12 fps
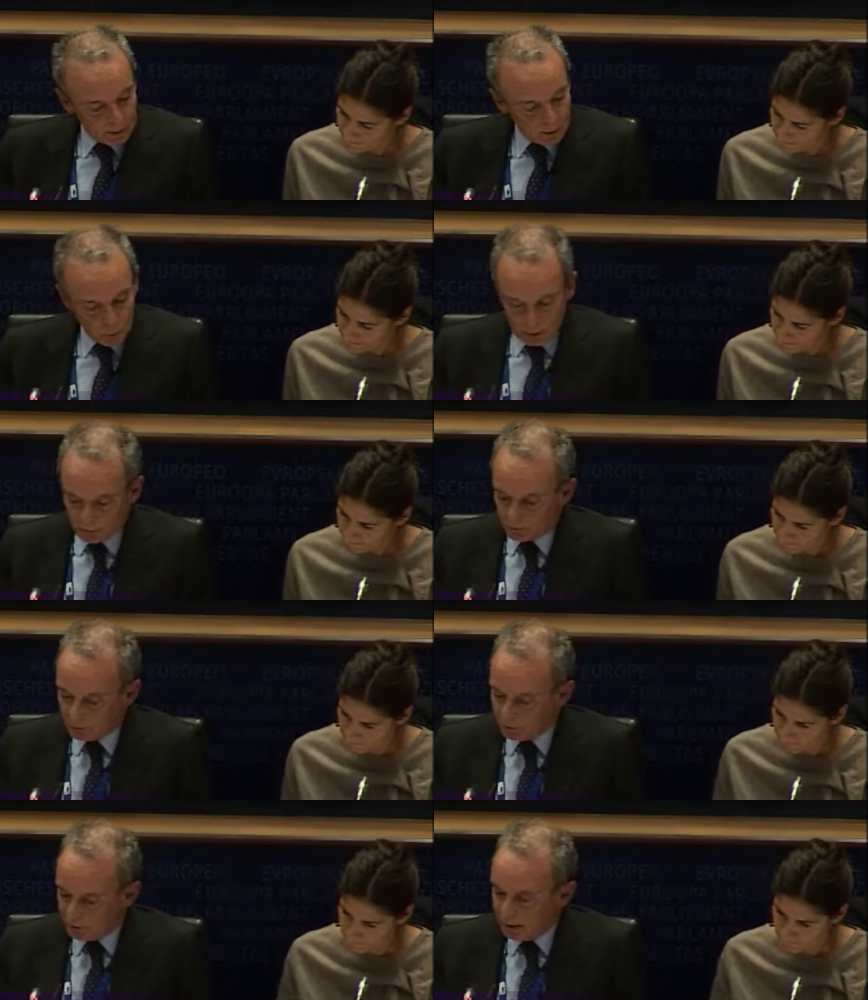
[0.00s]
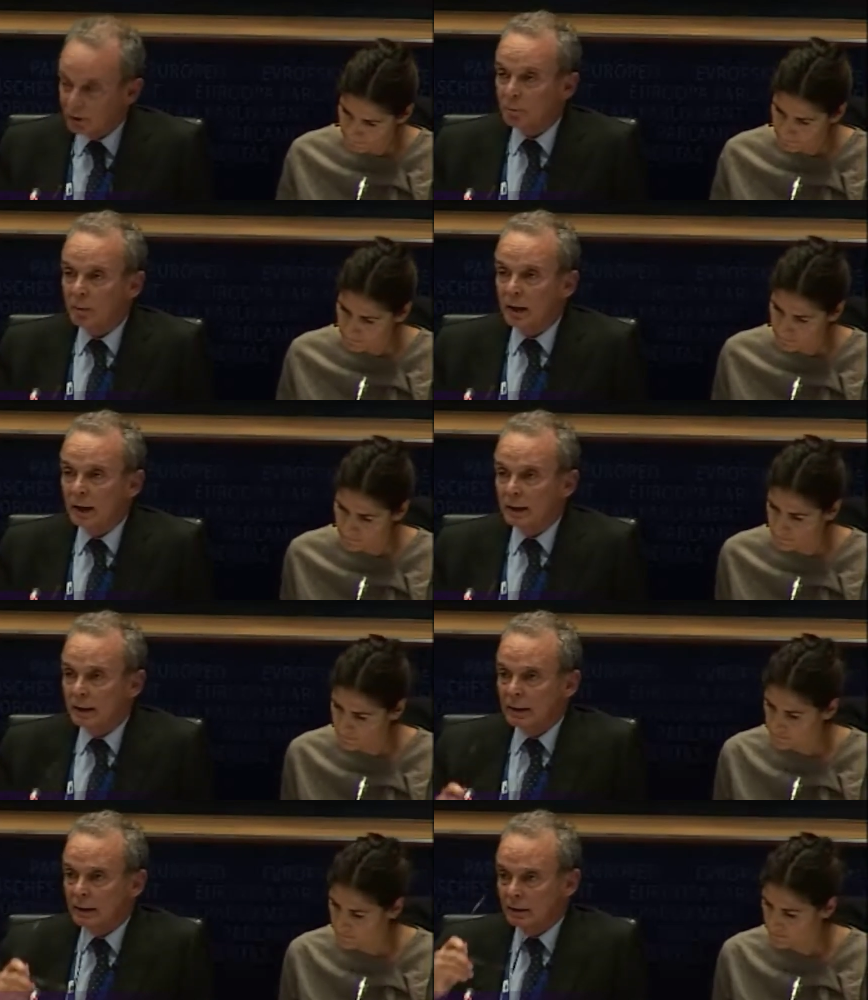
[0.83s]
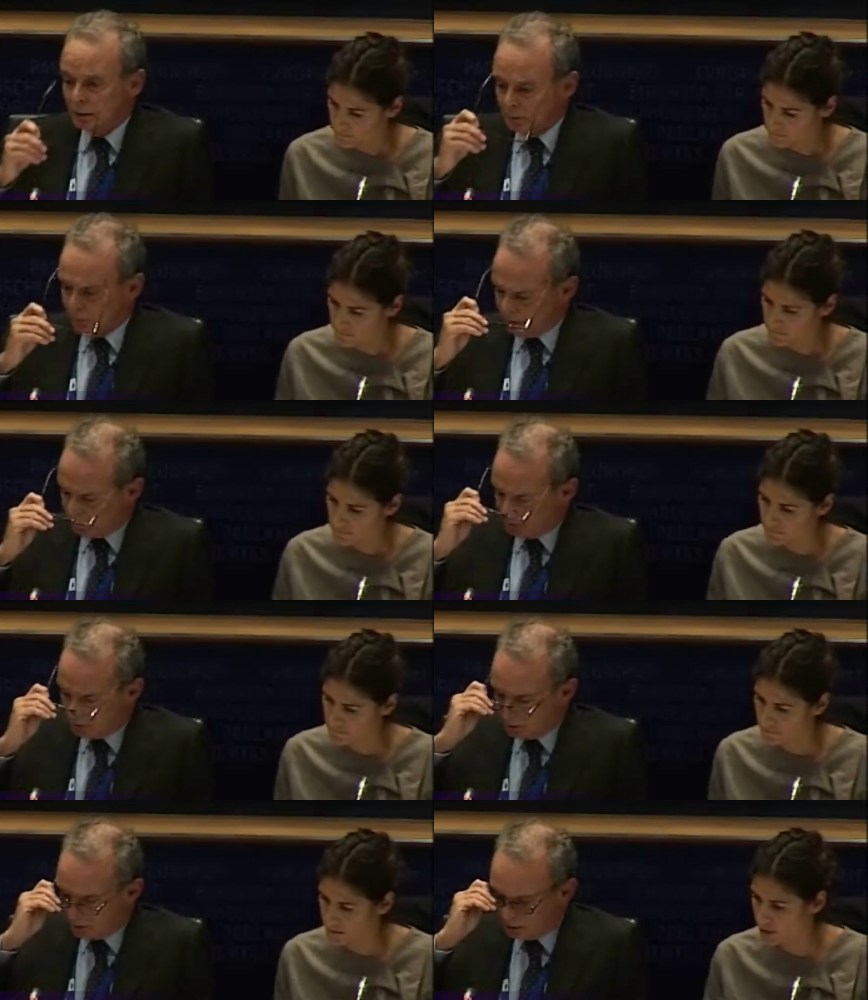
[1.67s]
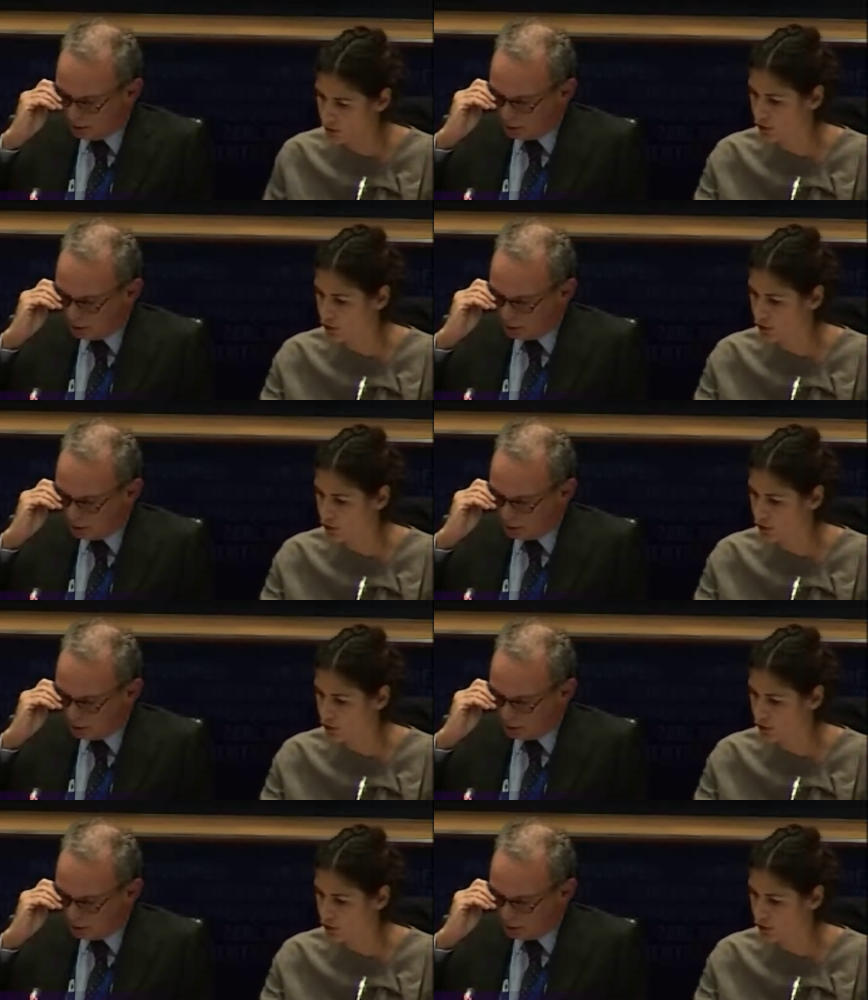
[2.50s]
Speaker 1: question raised by Mr.